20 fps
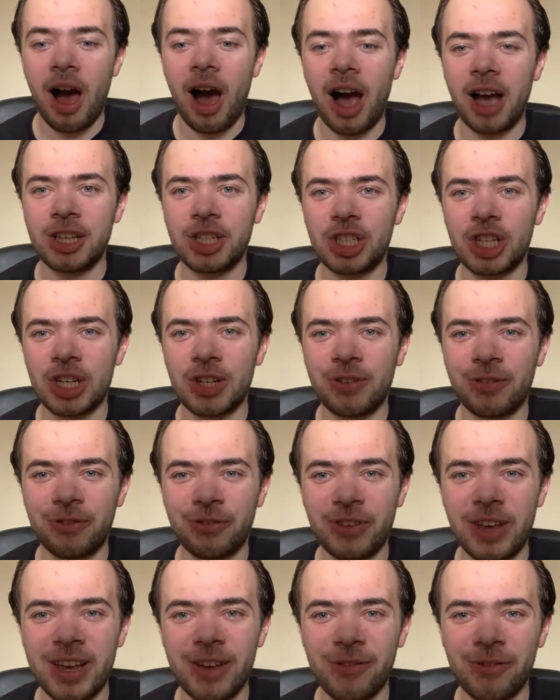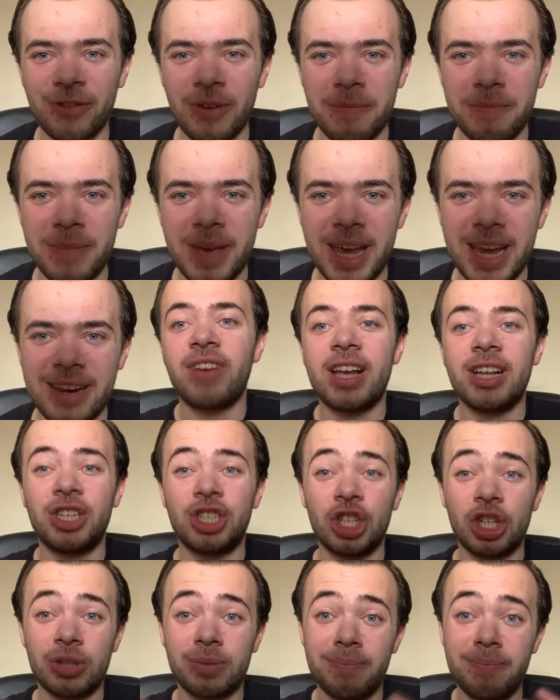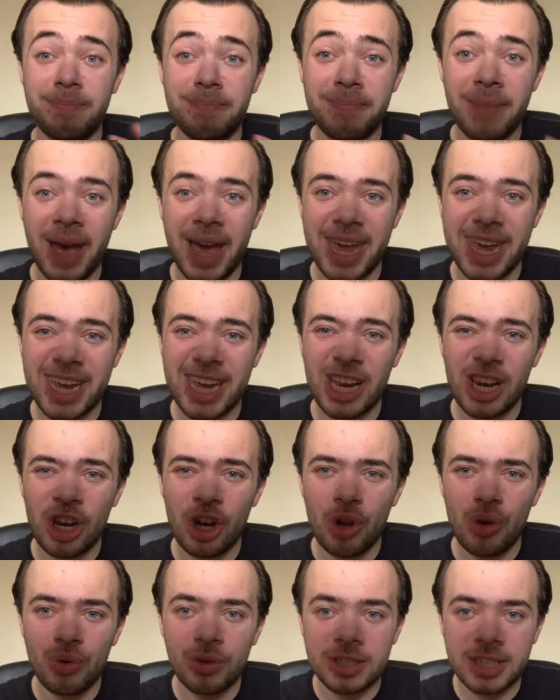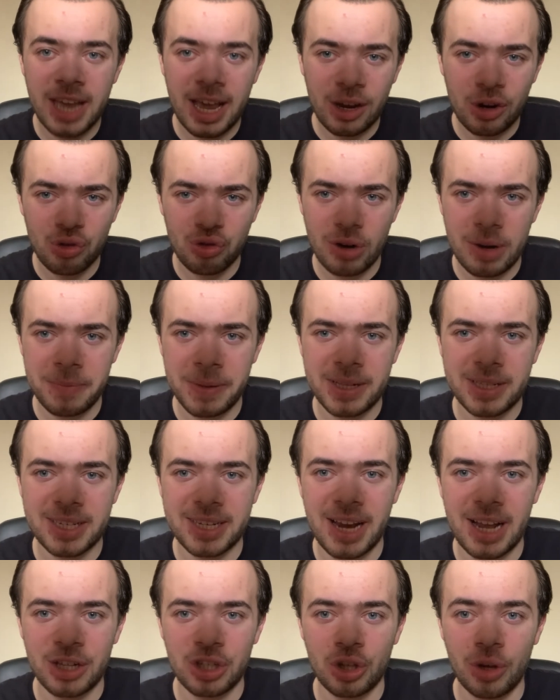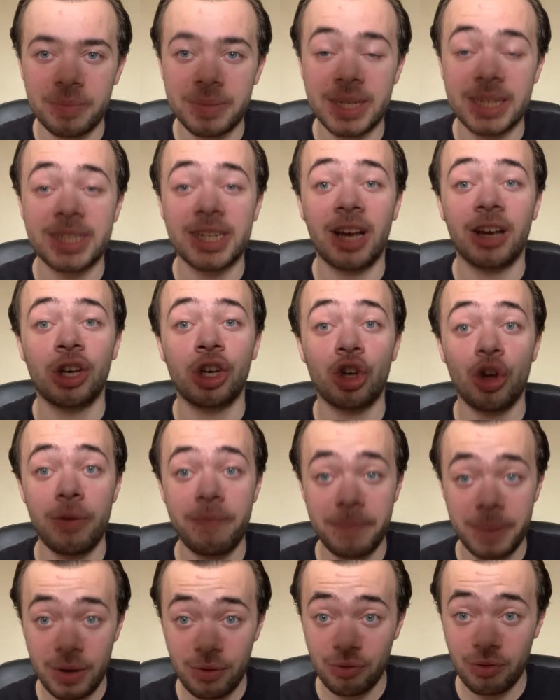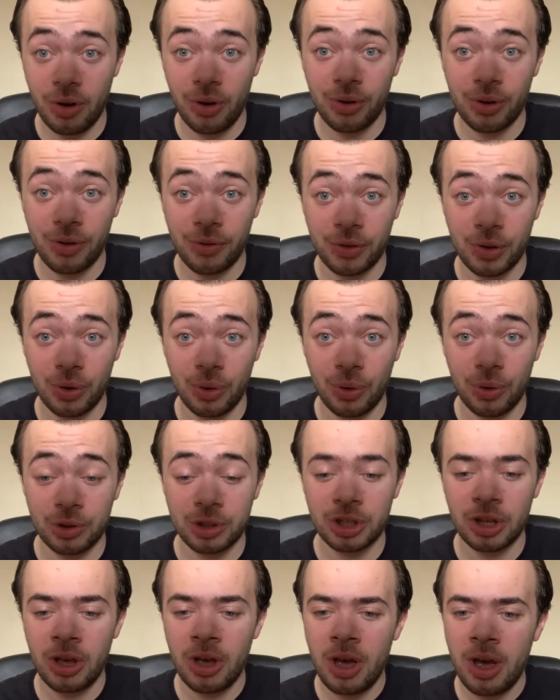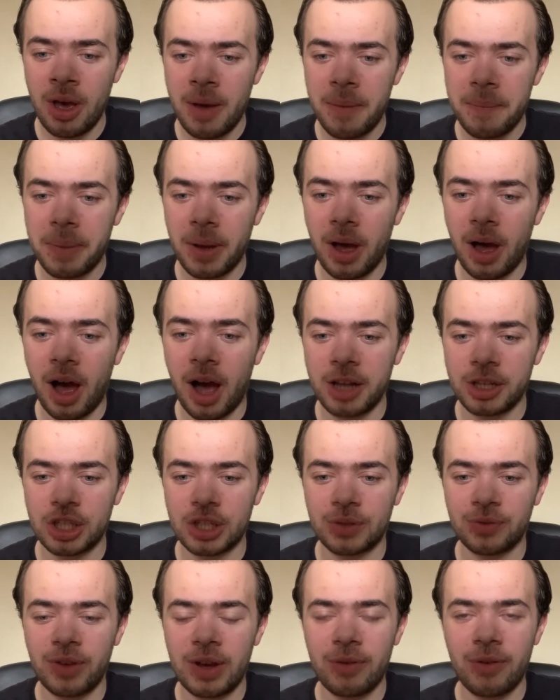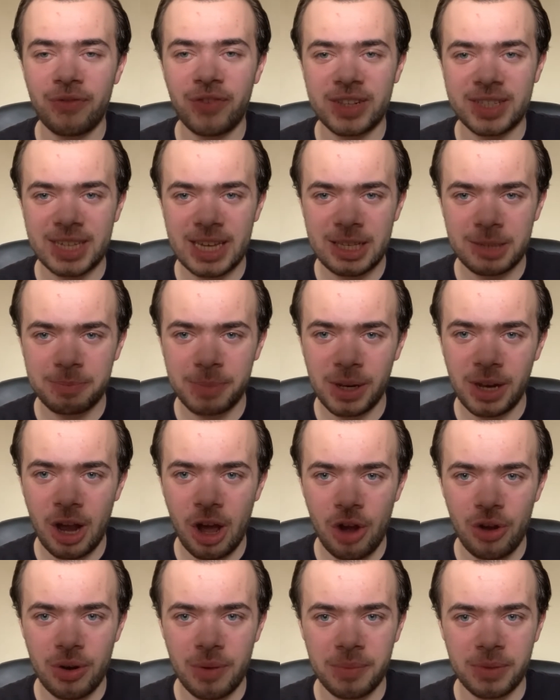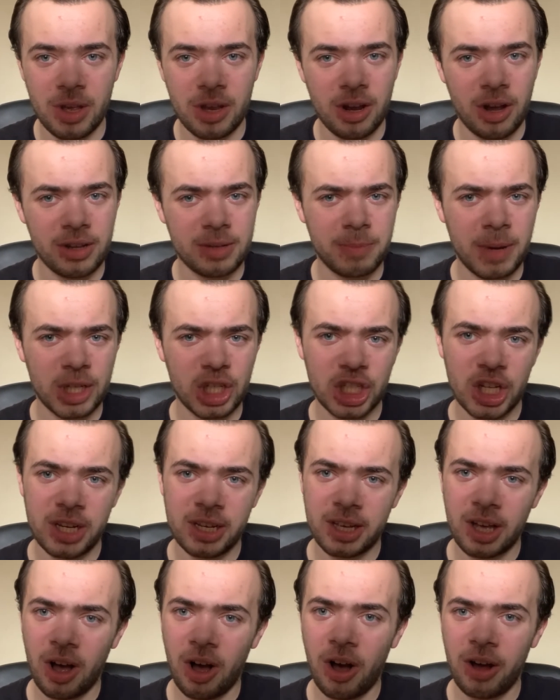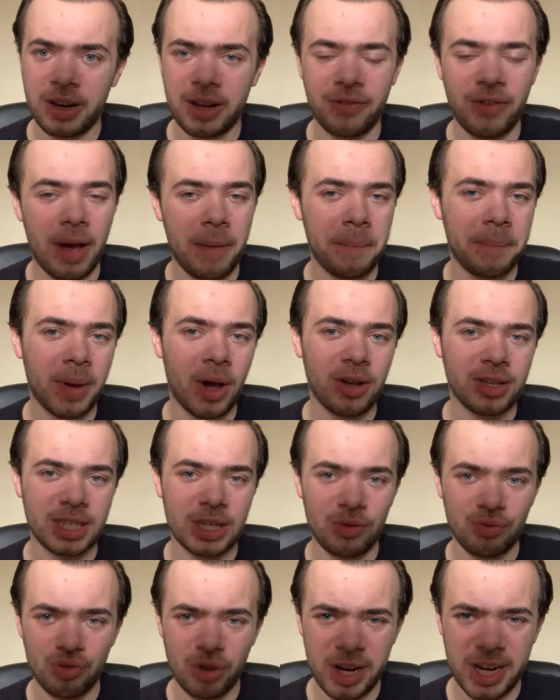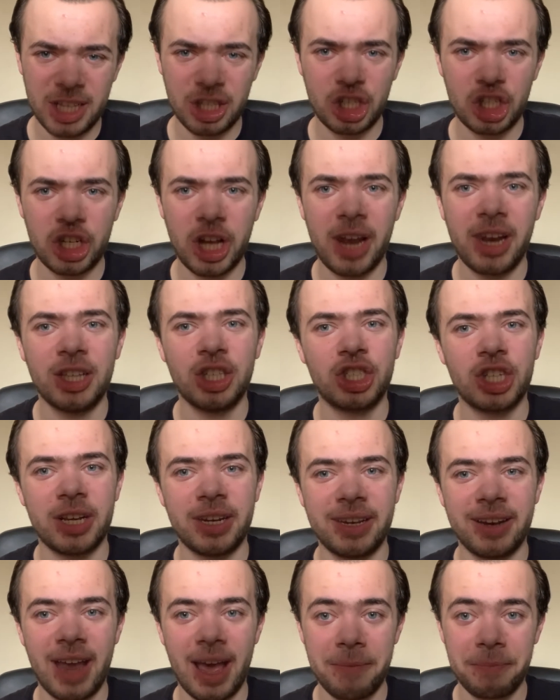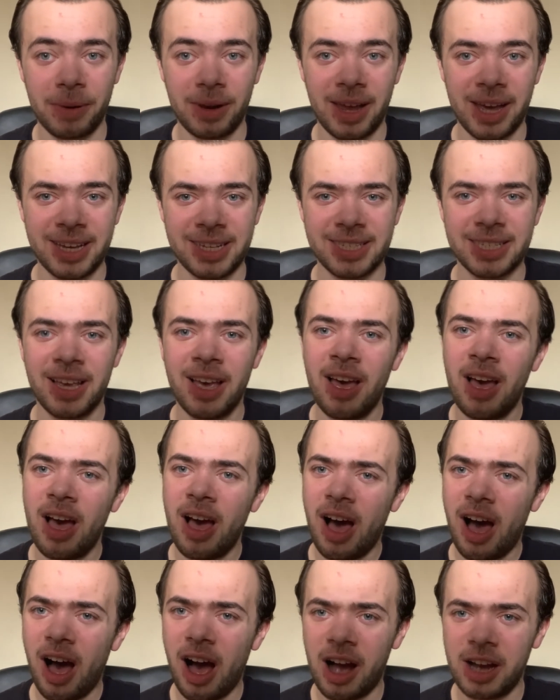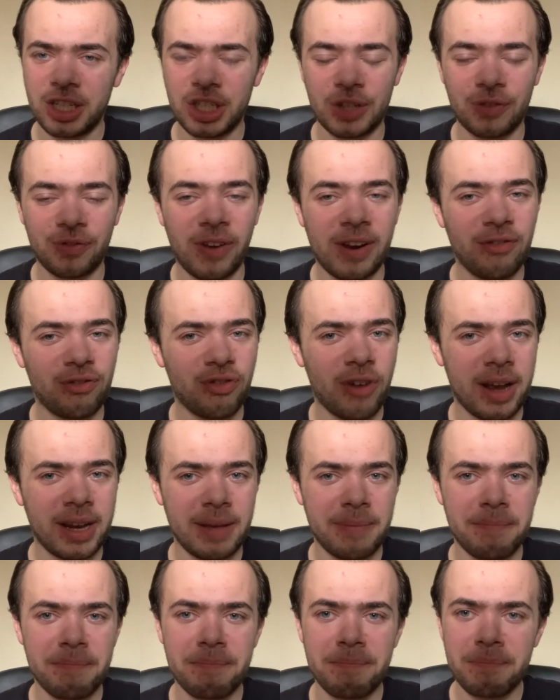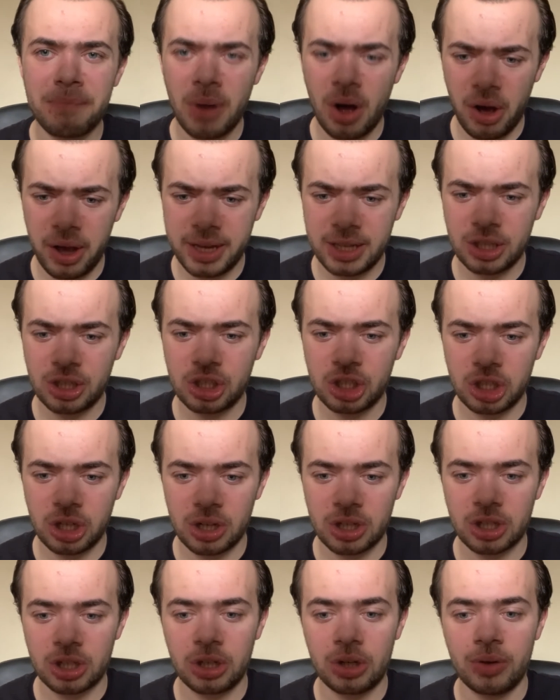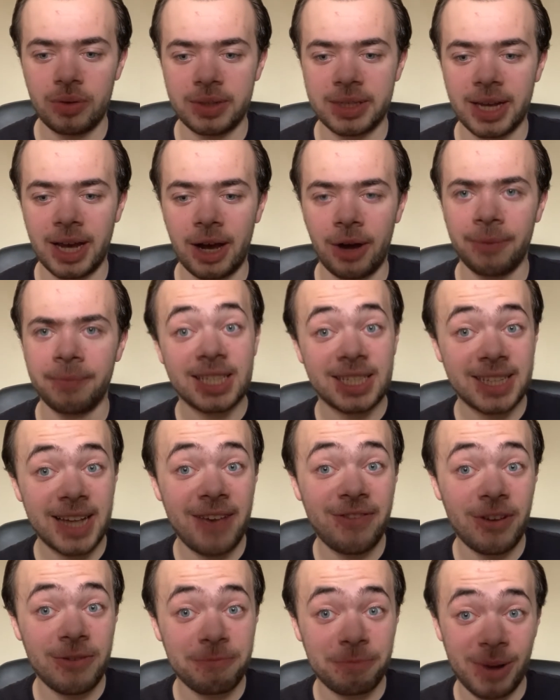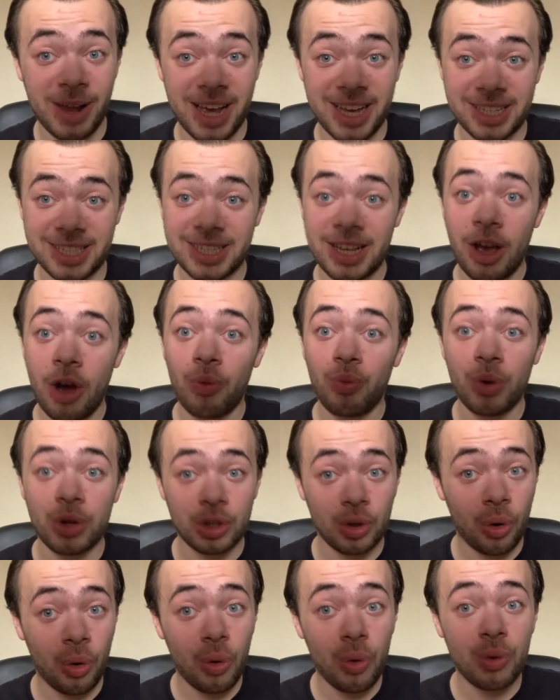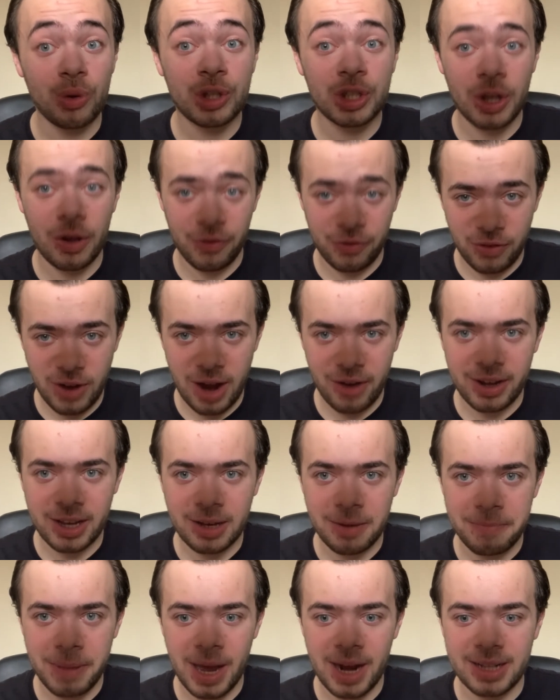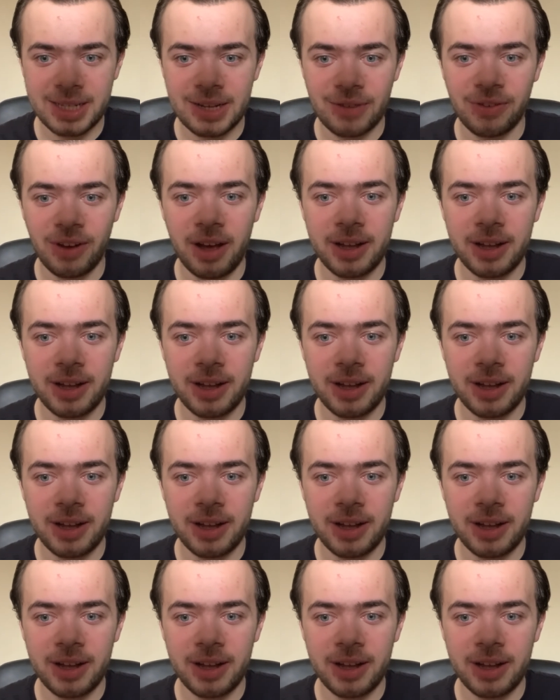I just think, for me, they just may lose their grip into that top 6. I could be wrong, of course, but I just think with the teams below them, especially Cardiff and Barnsley really challenging their place, I just think Reading might just lose out. 7th place was also very competitive.